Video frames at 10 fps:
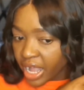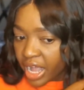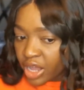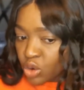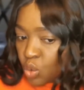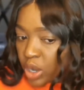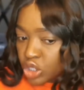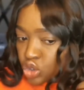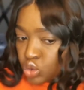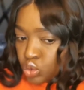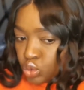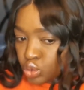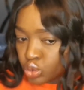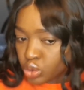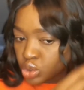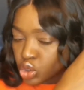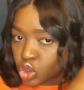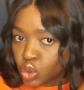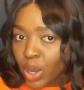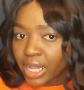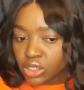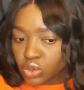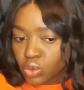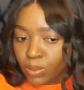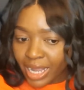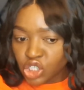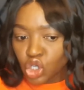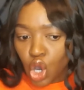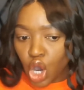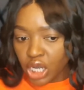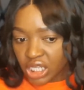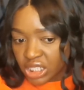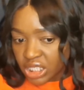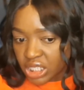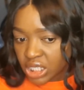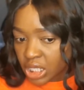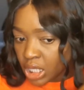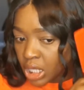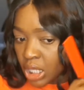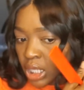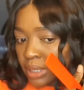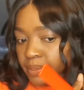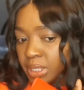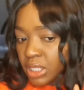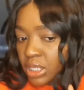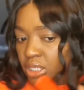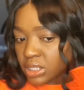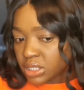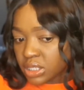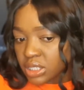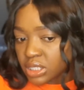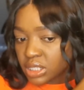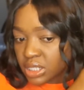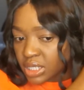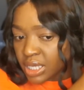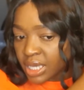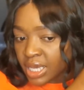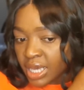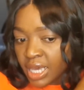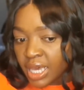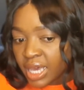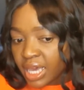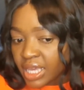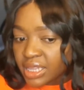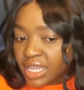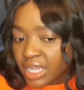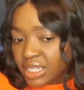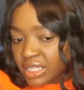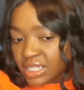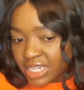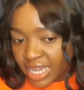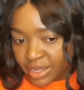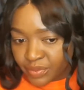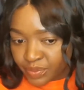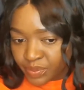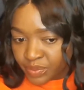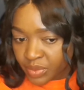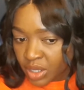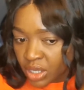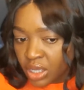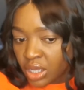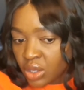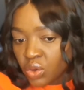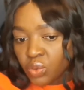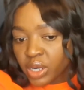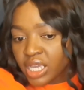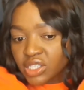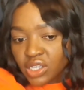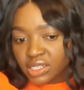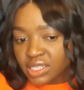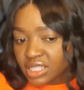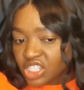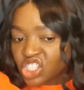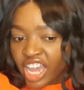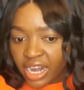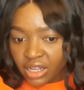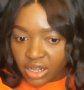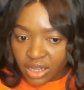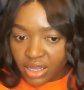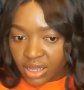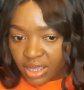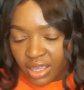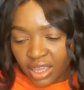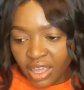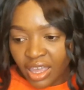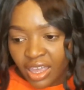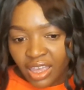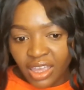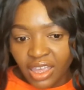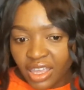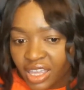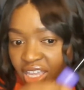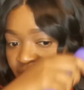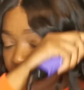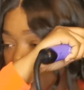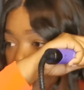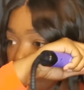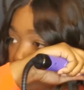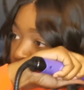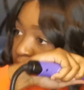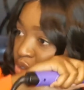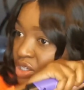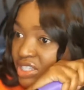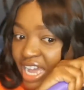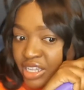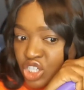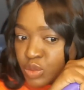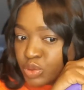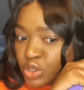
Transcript: I don't want to dwell too much on it because at the end of the day, when I started this channel, it was because I just